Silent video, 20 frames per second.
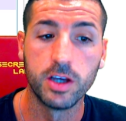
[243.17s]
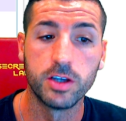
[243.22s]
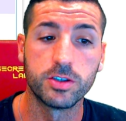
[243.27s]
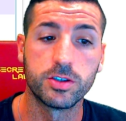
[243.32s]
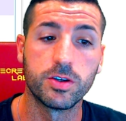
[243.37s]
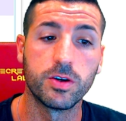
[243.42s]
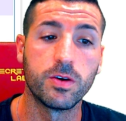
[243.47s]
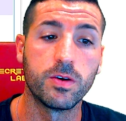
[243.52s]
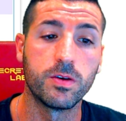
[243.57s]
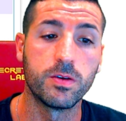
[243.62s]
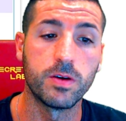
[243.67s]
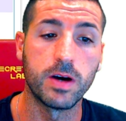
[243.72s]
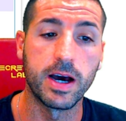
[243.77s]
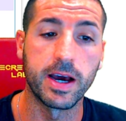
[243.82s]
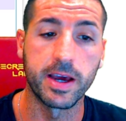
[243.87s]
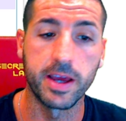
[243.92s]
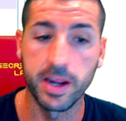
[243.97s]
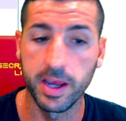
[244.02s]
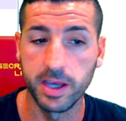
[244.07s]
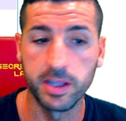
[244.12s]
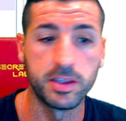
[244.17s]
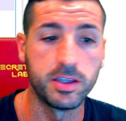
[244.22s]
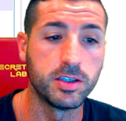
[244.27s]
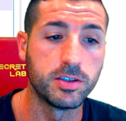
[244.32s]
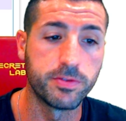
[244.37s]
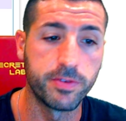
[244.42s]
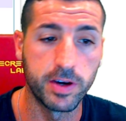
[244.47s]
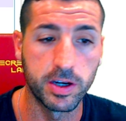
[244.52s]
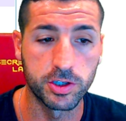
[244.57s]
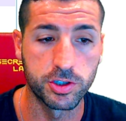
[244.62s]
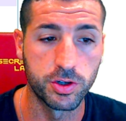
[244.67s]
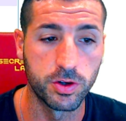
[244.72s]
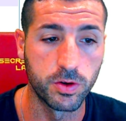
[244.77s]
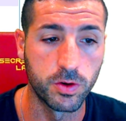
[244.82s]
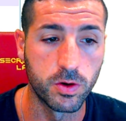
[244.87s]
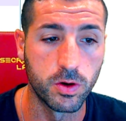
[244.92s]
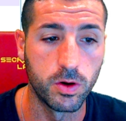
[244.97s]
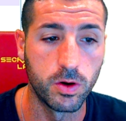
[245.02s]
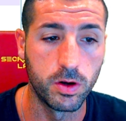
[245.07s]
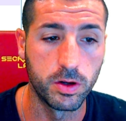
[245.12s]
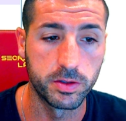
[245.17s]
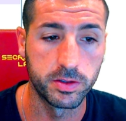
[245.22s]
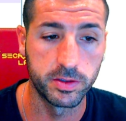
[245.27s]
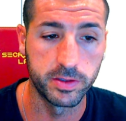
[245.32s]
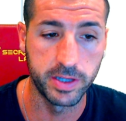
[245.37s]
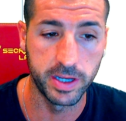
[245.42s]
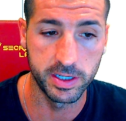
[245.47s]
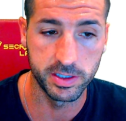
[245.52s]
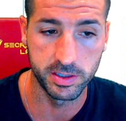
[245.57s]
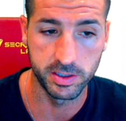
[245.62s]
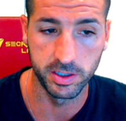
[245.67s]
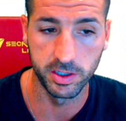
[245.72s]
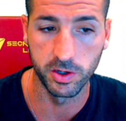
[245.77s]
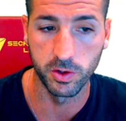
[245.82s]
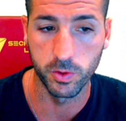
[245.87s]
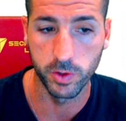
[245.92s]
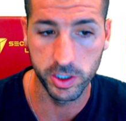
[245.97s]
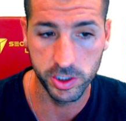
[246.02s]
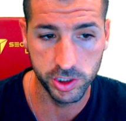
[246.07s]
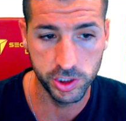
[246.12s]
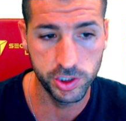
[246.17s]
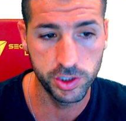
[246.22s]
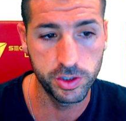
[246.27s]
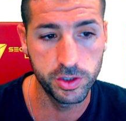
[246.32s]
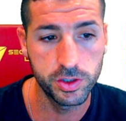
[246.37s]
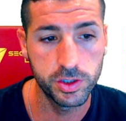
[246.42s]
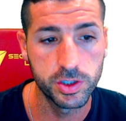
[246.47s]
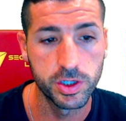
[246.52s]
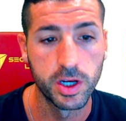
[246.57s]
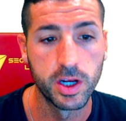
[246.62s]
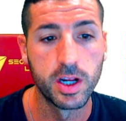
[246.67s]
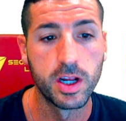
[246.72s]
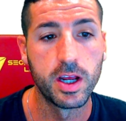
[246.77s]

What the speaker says: So I create this function called testing questions.